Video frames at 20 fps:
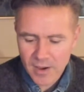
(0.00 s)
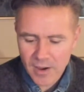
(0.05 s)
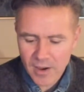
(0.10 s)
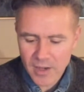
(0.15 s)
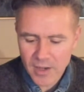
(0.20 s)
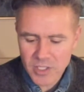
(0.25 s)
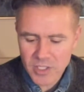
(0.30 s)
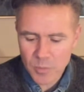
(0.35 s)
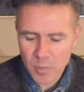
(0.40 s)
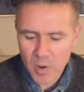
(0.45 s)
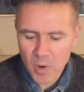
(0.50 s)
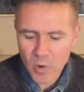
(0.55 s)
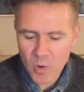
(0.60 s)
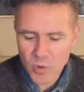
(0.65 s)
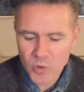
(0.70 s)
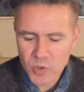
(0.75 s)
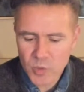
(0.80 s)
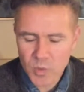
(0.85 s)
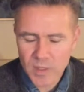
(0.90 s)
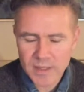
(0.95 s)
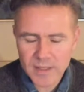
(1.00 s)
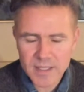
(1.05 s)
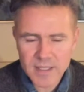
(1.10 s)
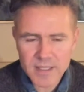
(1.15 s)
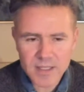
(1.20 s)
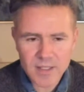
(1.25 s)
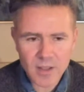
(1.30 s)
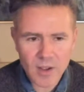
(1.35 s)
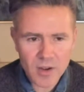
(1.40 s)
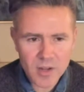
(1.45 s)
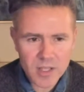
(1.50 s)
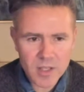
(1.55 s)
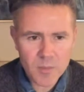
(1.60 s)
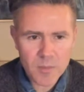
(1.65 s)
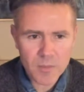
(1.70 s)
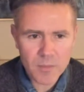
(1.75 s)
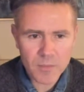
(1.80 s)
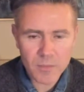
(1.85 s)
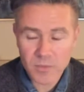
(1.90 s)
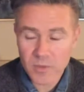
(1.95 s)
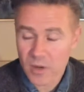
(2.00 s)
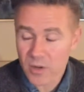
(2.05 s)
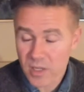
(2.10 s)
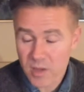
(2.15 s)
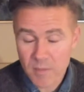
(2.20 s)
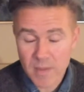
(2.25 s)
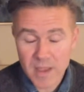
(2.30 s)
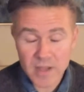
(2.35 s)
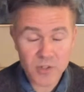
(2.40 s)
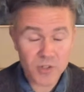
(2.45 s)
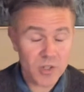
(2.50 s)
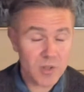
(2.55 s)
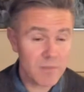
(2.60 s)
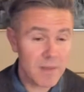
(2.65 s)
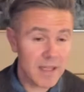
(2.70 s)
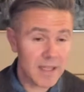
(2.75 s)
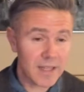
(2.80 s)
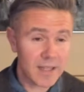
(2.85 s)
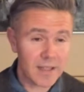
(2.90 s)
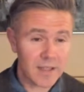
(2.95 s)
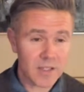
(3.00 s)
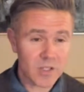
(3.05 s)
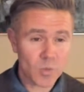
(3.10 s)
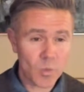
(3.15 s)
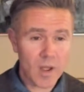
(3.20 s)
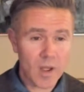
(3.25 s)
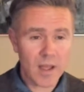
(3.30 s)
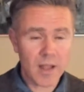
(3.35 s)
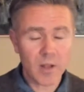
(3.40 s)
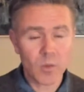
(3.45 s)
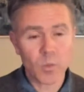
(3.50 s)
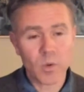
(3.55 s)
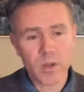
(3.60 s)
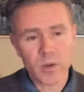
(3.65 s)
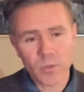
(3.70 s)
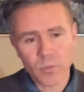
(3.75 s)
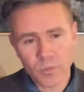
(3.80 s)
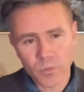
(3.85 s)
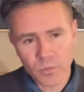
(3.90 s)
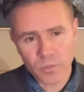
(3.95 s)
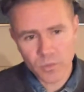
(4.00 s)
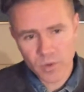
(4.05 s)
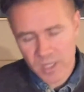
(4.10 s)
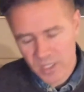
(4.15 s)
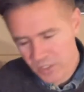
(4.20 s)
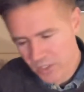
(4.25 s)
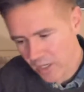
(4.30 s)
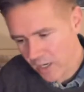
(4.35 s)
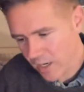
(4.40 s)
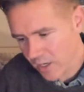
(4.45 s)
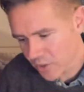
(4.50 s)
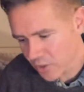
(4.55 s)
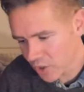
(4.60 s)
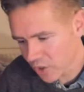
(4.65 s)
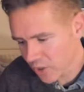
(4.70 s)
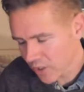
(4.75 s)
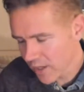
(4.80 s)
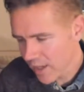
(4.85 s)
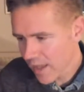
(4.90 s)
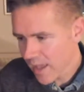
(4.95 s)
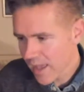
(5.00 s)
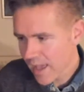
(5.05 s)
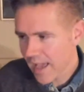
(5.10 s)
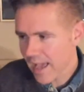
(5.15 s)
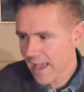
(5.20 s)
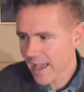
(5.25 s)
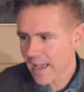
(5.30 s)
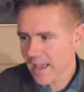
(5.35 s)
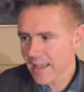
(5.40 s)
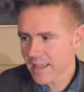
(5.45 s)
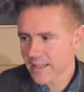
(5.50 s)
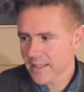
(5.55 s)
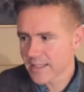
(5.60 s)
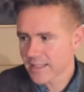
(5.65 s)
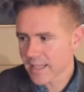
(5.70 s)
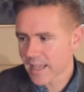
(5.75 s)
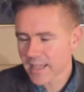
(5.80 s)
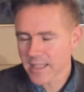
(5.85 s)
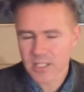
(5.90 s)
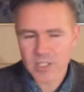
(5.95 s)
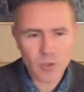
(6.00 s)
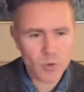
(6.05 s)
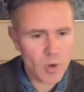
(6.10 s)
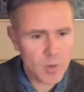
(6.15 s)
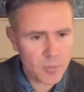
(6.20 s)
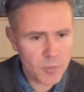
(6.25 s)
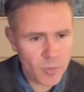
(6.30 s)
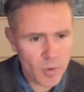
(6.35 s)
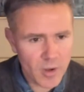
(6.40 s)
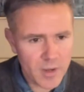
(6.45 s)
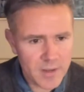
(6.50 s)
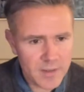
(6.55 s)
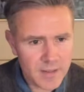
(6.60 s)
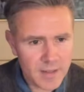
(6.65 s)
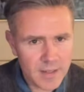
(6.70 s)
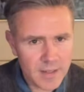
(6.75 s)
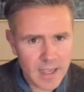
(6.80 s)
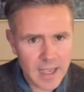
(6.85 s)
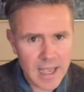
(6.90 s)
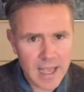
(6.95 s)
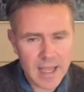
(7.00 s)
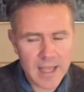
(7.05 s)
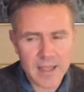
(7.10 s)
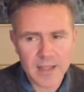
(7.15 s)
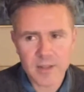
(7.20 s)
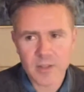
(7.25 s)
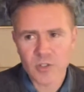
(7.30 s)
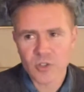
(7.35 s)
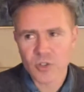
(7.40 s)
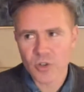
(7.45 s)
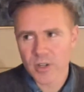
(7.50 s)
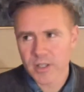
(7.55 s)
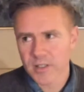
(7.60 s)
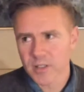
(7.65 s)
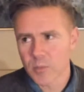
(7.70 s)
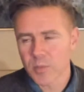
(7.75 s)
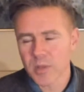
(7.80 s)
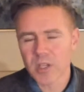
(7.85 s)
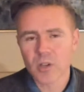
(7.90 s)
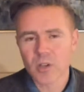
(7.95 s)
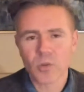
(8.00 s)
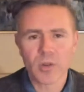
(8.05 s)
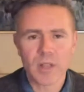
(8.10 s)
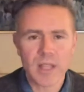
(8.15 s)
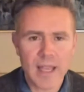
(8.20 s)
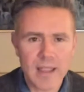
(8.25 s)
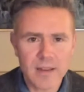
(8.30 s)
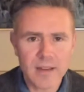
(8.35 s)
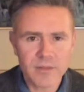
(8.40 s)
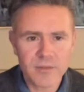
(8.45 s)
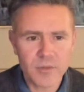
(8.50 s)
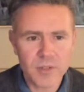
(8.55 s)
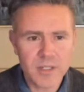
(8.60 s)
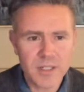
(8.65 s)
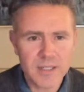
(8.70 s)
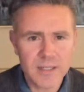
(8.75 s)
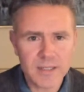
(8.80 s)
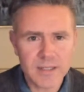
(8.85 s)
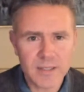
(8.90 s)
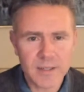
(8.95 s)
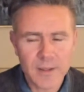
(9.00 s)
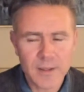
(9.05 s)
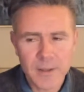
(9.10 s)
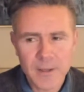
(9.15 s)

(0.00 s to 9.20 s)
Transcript: I suppose with this docu- documentary making as well, with research and uh, script writing and trying to be creative with it,